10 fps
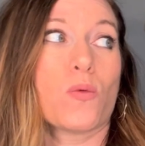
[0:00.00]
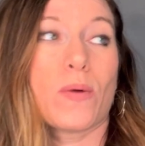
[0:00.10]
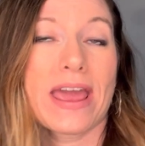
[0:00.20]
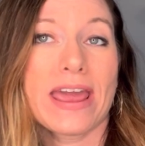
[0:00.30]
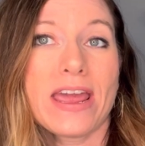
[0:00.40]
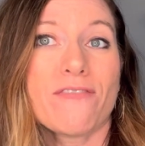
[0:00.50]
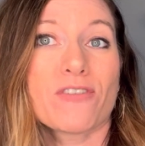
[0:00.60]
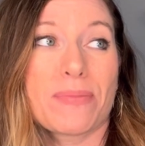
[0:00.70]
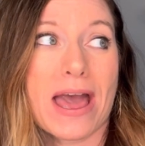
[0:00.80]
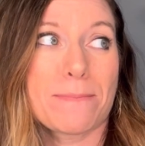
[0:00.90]
away
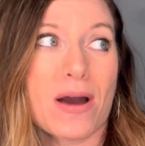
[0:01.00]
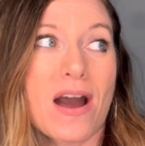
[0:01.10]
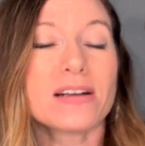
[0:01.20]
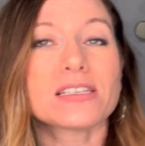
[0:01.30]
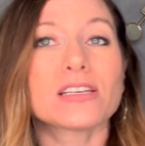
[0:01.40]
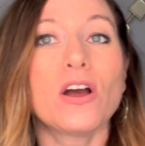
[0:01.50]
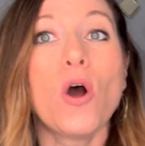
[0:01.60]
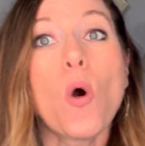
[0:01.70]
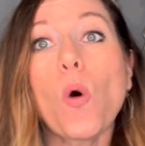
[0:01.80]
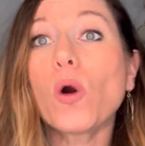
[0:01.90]
from that box,
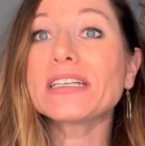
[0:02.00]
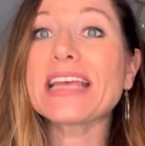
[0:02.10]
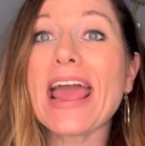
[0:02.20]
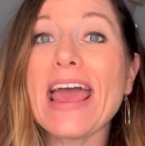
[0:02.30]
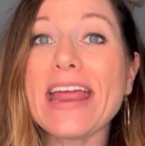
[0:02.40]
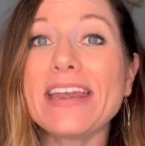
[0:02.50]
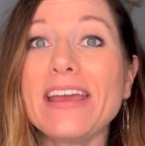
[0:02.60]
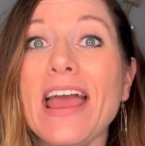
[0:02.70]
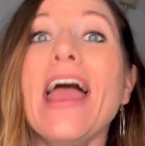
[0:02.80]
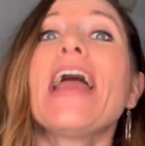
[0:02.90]
or 10,
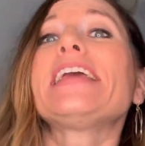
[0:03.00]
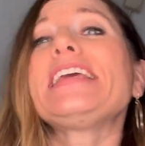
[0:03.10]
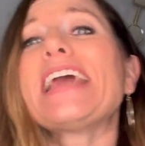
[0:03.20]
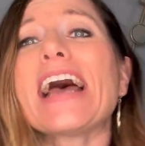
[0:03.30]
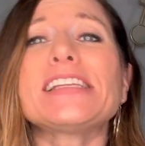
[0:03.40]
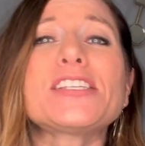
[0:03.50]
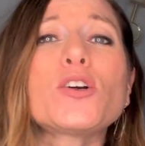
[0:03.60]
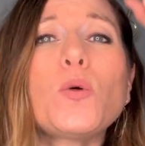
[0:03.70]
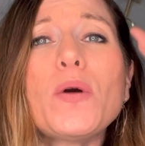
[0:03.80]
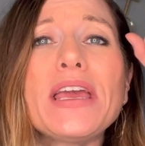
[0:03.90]
yes,
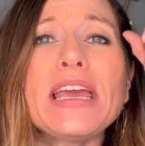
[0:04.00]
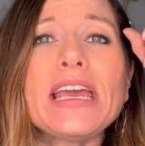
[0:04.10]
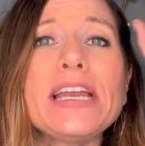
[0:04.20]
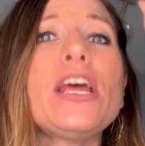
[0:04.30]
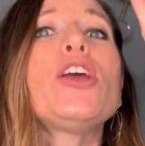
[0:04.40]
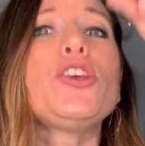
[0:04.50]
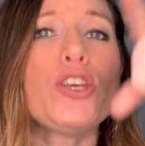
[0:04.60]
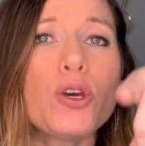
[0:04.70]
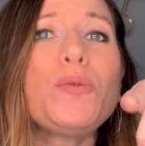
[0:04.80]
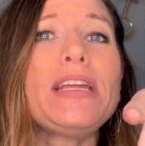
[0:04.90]
queen,
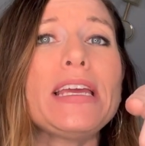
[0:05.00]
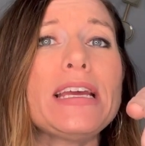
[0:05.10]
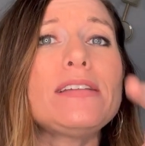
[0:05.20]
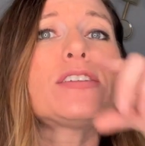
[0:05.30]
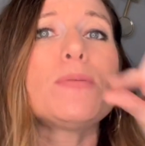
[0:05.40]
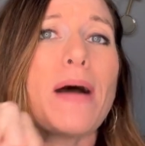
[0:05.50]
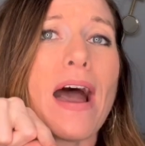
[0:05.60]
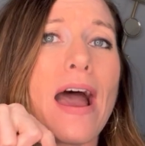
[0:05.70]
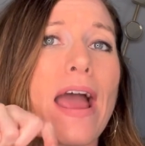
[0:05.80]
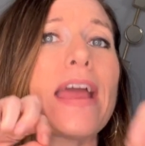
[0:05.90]
you need to
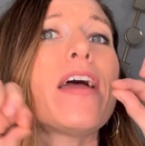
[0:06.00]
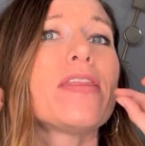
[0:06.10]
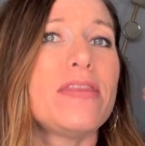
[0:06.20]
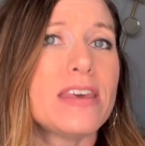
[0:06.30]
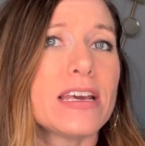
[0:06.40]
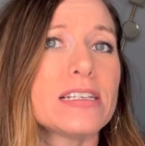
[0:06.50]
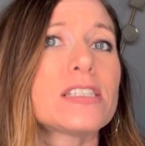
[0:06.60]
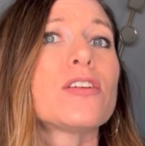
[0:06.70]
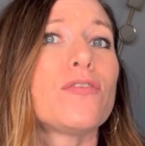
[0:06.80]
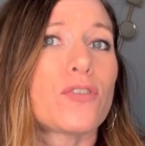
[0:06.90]
buy
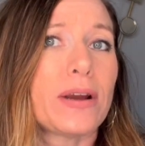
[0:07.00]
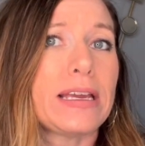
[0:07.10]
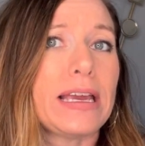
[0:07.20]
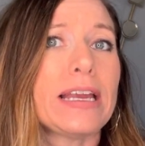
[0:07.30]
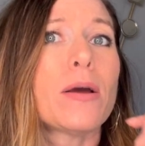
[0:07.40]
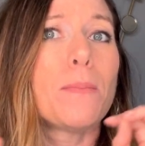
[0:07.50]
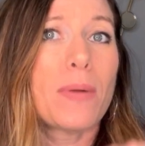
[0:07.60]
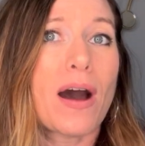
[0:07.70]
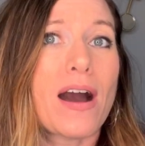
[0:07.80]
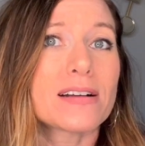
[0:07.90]
this freaking
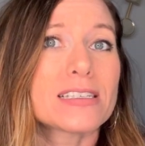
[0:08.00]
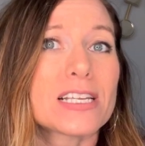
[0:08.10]
box.